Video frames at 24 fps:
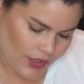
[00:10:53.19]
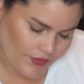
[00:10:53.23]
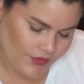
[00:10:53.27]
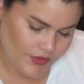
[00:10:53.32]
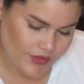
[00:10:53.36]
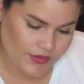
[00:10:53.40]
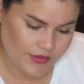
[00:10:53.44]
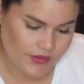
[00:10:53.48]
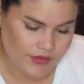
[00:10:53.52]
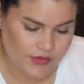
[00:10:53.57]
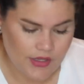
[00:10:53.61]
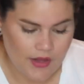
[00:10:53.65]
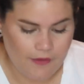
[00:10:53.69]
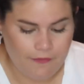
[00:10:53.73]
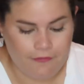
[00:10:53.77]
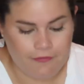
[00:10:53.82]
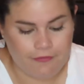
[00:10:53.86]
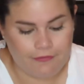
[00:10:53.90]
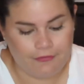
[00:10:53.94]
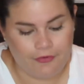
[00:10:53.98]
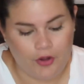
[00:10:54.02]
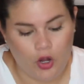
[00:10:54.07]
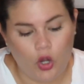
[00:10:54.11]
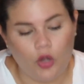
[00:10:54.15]
This is a
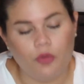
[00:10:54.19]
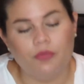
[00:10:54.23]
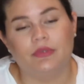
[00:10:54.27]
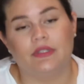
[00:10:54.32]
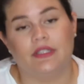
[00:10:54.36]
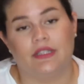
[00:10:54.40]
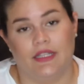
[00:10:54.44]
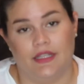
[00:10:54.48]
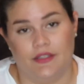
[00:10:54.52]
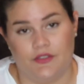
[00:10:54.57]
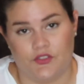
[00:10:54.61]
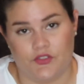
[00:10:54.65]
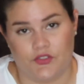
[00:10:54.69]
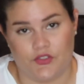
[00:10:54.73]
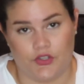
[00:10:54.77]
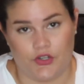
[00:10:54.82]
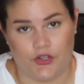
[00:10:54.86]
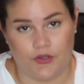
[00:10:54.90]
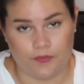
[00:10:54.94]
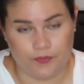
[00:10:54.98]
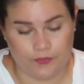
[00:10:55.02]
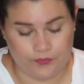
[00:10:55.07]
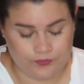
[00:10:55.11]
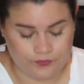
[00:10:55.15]
foam
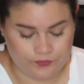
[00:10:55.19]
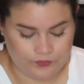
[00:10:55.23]
cleanser.